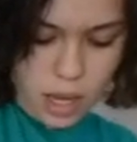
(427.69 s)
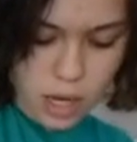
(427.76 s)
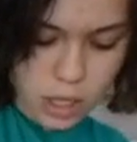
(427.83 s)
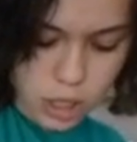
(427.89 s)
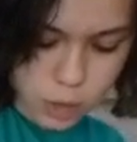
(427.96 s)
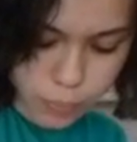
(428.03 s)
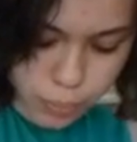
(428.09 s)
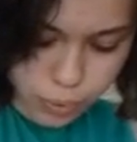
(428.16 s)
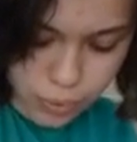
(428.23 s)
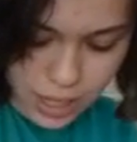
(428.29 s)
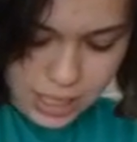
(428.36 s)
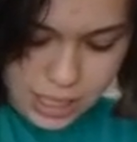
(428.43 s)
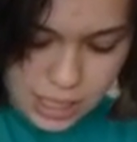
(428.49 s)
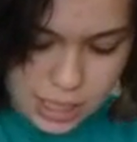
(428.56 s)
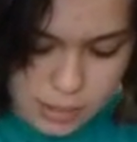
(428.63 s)
and just
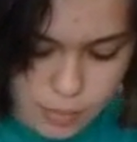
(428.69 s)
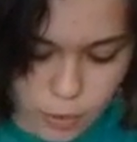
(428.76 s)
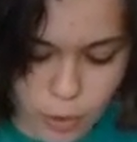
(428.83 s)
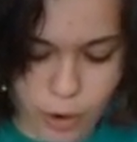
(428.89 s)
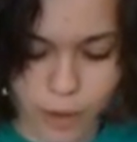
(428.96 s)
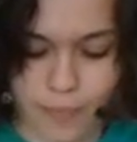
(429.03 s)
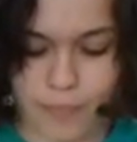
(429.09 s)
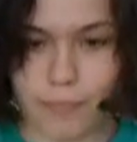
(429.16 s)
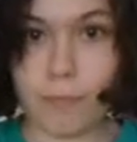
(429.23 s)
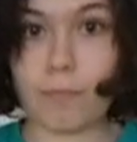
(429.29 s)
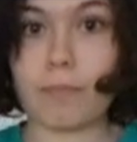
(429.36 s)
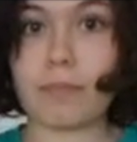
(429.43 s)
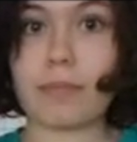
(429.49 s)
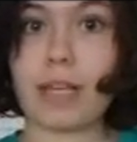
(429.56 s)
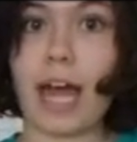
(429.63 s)
press it some more.
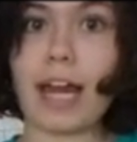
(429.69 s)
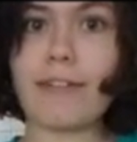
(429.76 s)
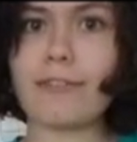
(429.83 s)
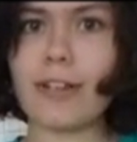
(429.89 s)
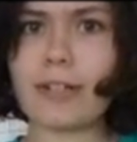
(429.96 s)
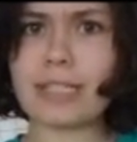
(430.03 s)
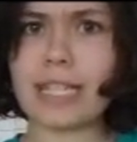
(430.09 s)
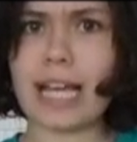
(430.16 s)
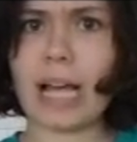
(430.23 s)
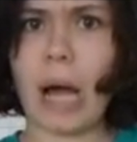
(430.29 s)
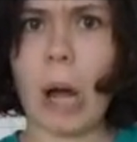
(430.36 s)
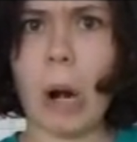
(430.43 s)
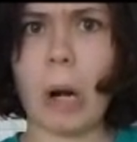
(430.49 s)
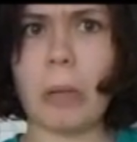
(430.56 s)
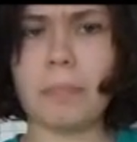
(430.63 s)
Kind of looks like a
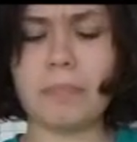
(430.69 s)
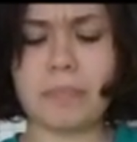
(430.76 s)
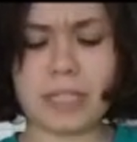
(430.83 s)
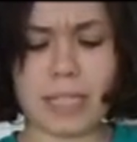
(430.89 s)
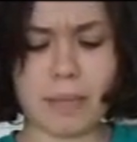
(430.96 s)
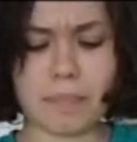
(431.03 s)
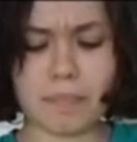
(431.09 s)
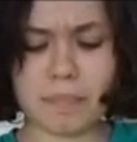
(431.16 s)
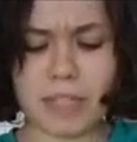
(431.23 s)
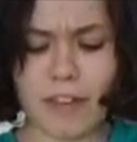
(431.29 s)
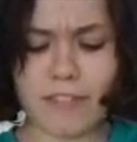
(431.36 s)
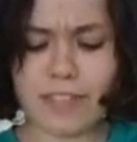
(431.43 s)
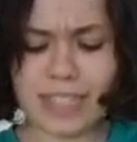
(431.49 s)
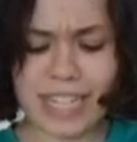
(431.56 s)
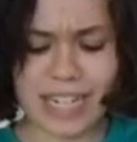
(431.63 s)
heart, except
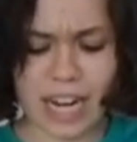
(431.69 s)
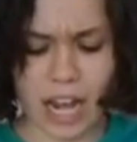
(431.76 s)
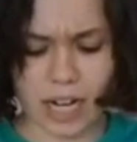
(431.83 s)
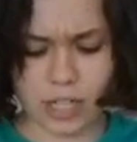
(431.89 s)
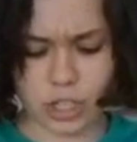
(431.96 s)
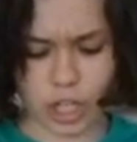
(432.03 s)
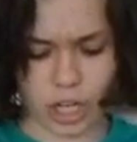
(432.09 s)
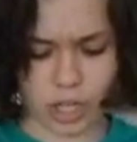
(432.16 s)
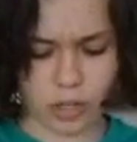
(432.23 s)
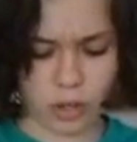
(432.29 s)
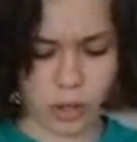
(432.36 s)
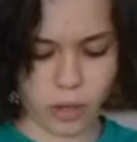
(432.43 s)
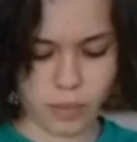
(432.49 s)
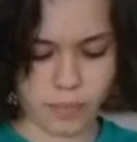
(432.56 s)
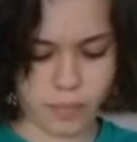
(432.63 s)
definitely not a chicken
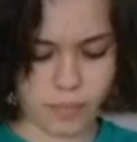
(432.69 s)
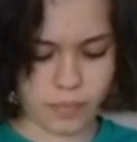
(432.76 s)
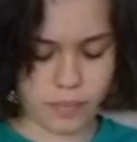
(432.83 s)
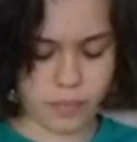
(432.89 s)
heart.